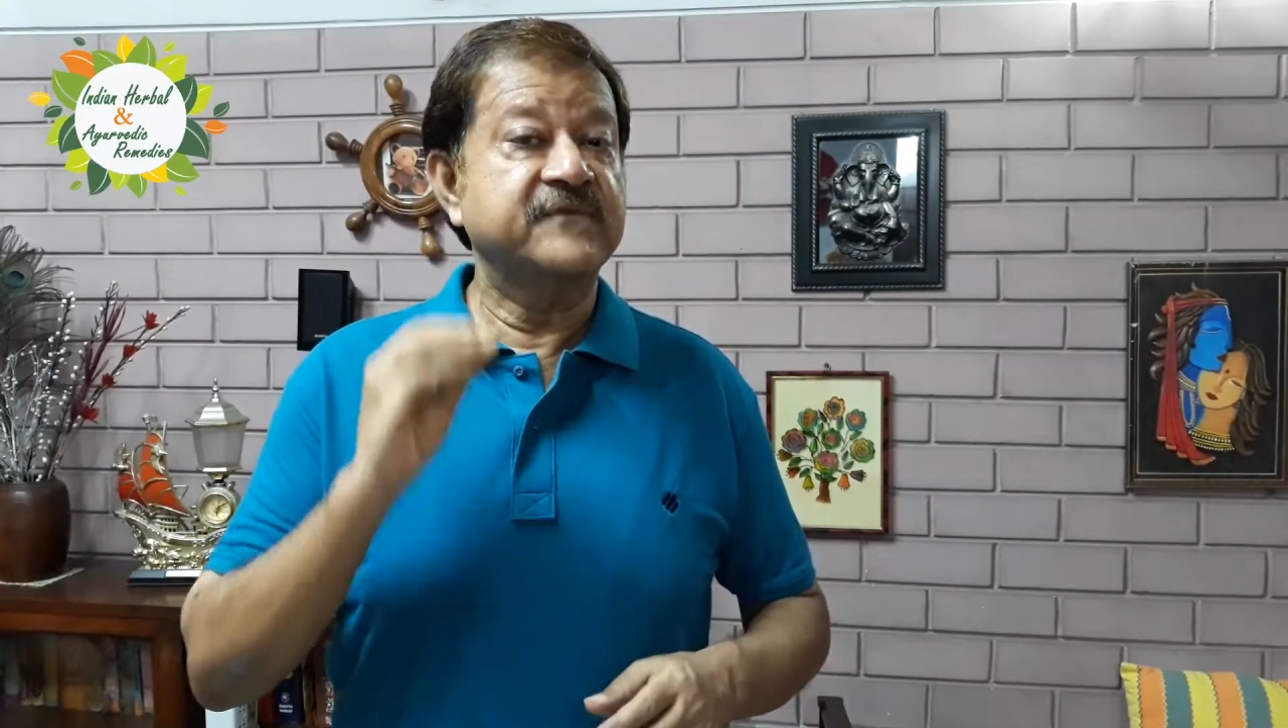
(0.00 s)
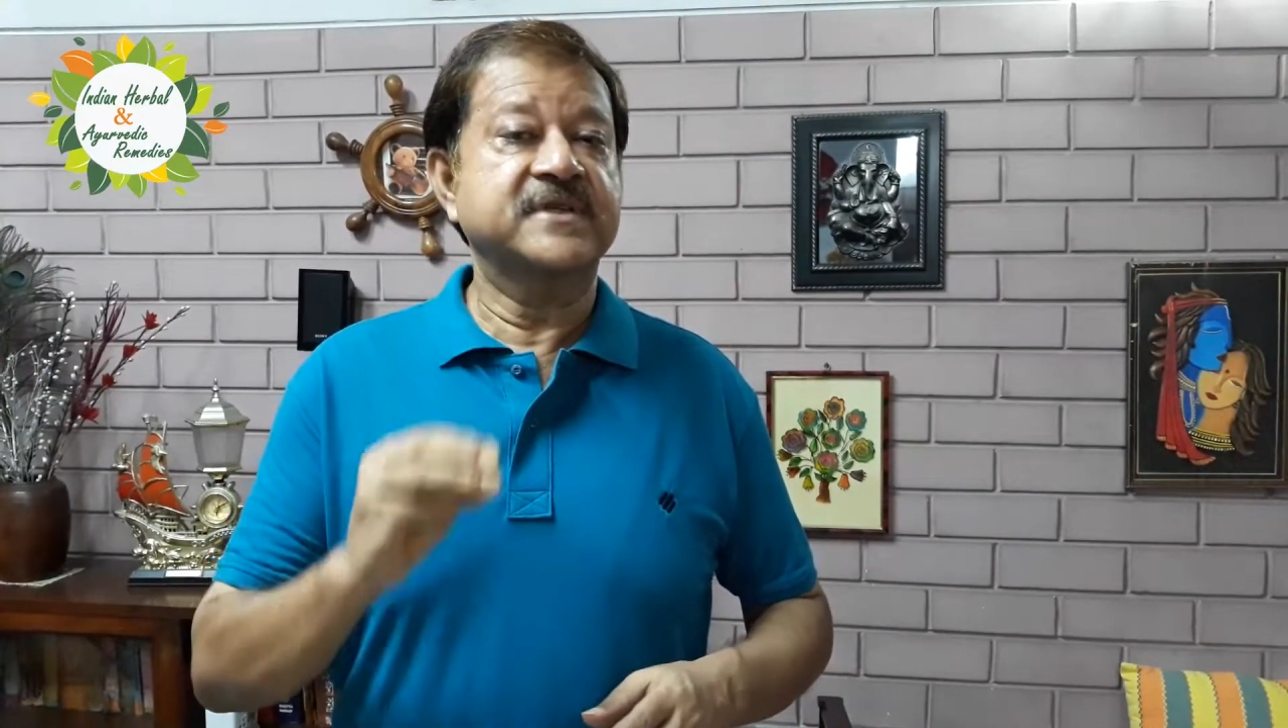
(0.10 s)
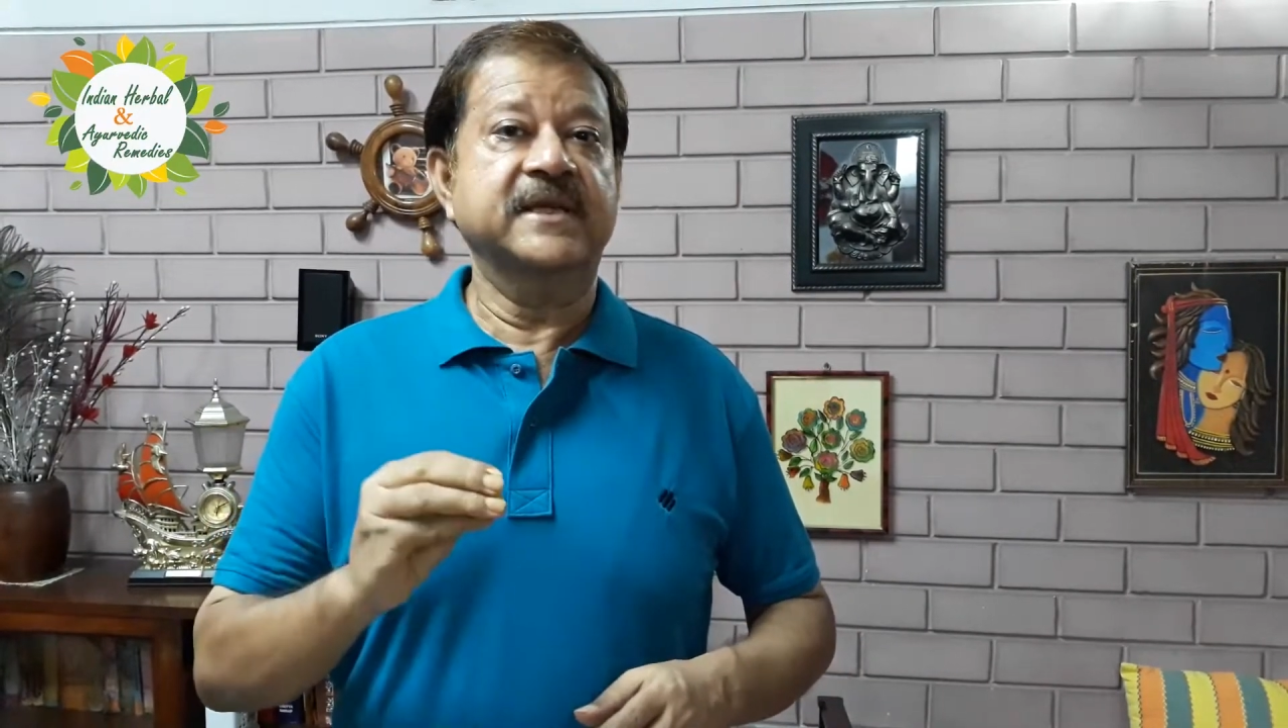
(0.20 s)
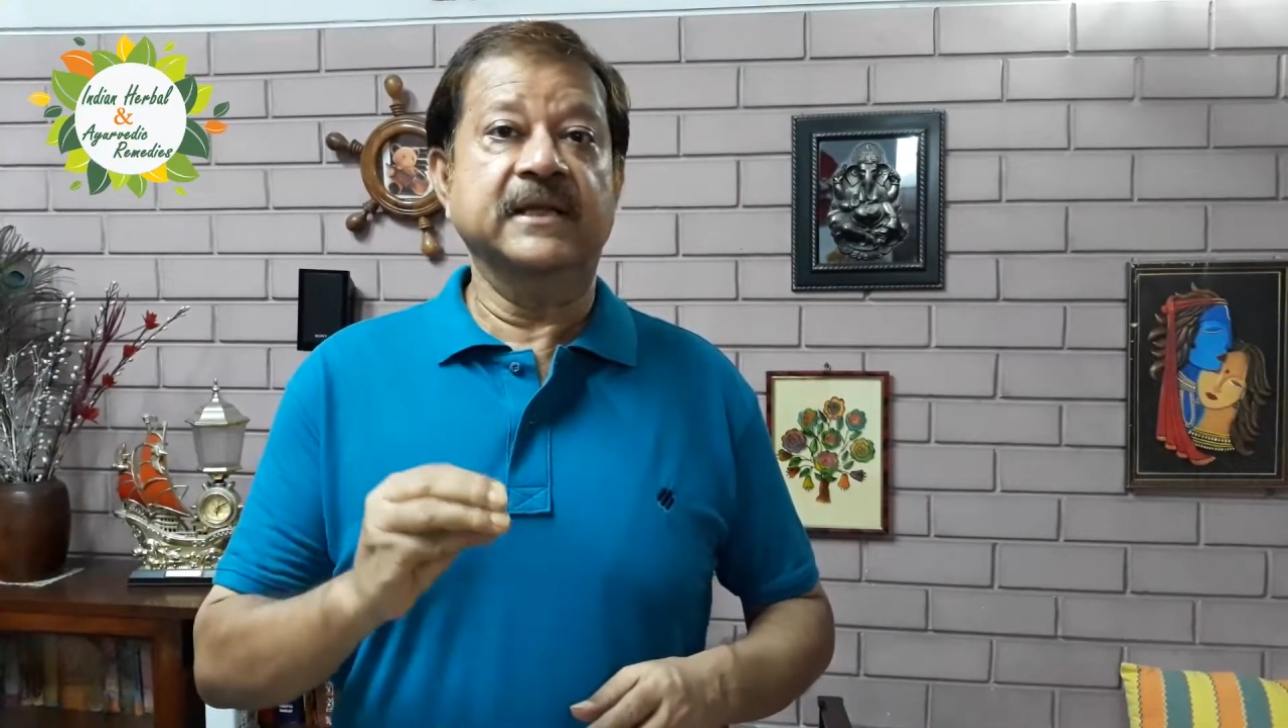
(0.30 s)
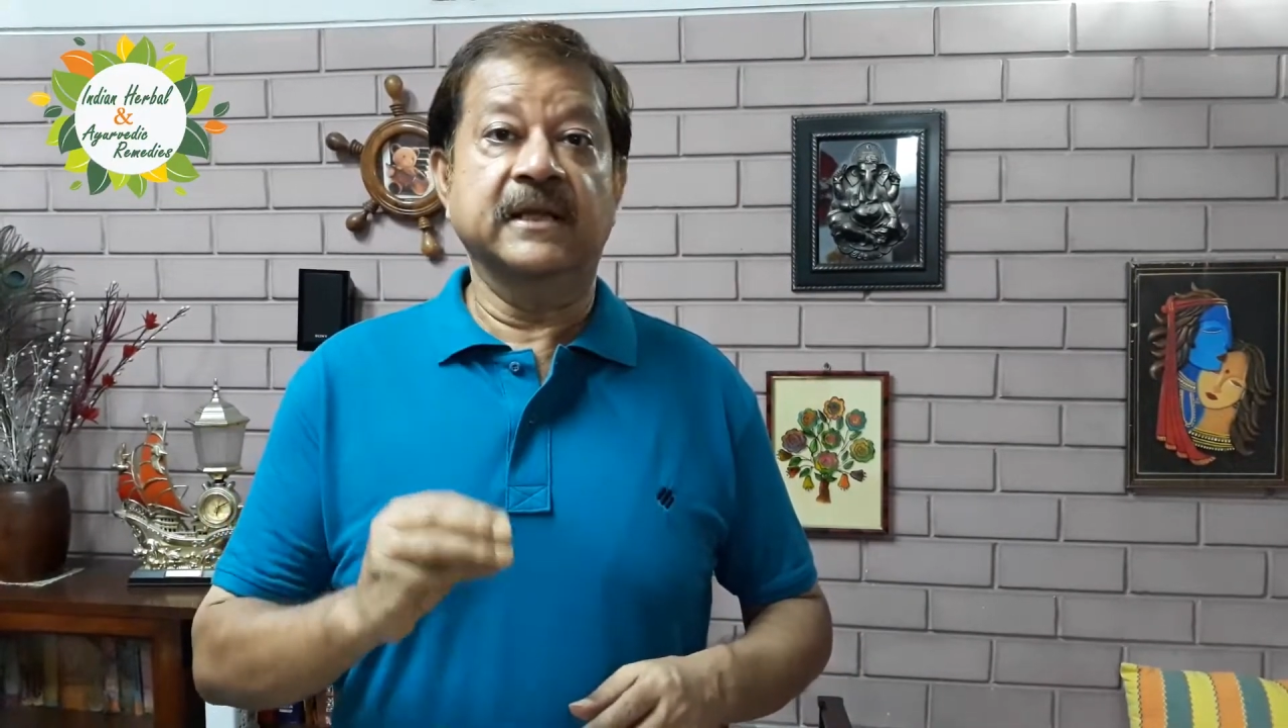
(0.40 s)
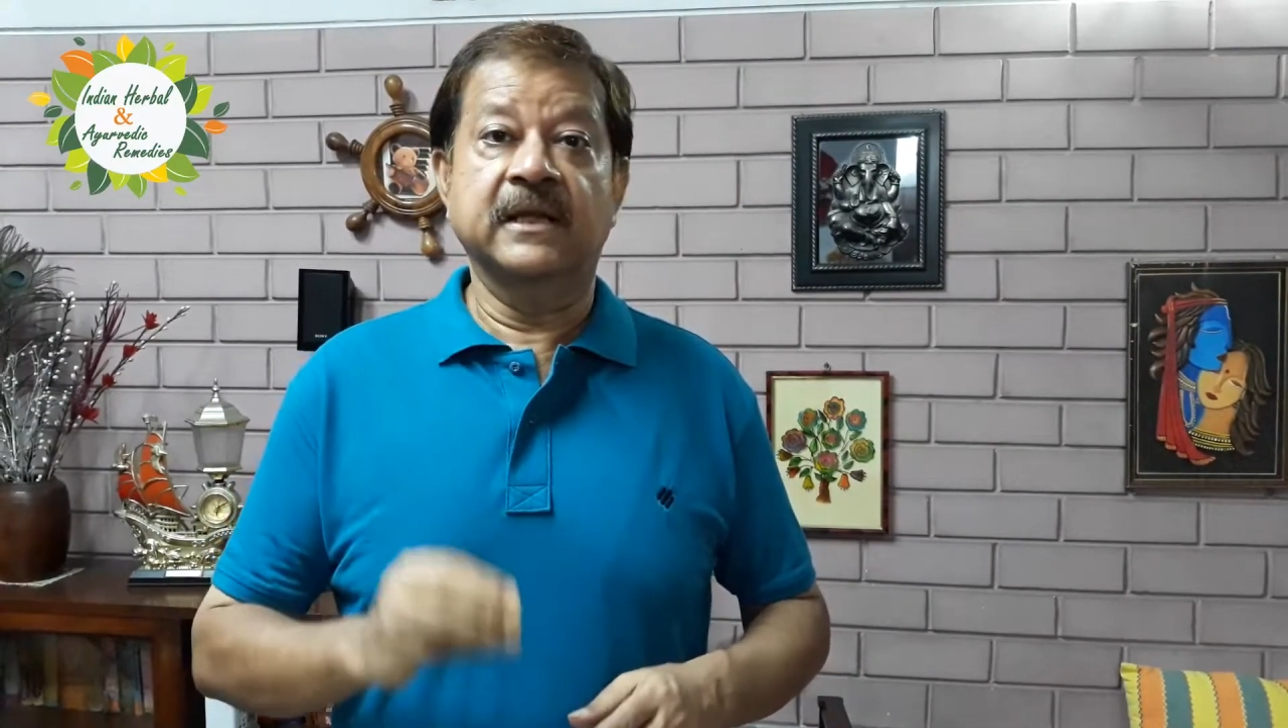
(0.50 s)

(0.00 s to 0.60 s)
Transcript: skin.